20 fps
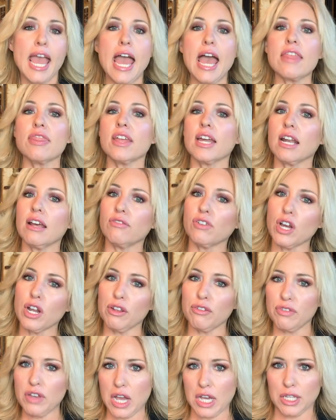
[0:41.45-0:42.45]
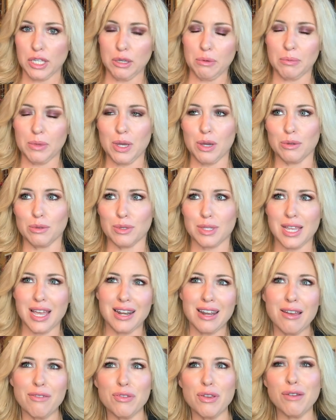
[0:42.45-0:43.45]
And then I've got to vacuum those.
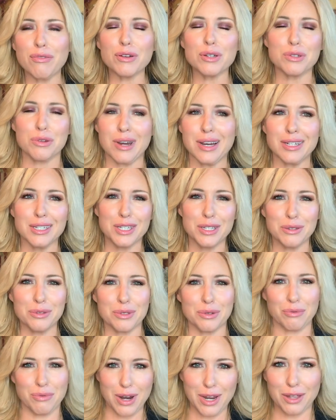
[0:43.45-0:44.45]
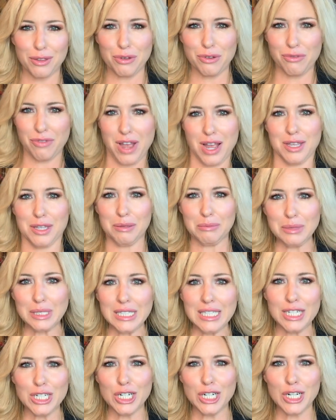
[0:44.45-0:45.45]
And have you ever tried to use a regular vacuum
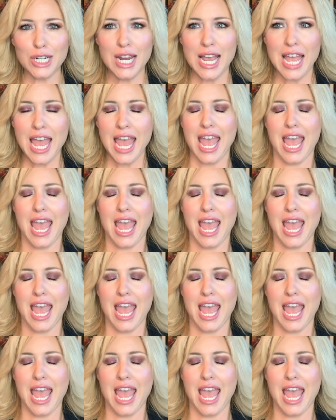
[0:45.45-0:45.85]
cleaner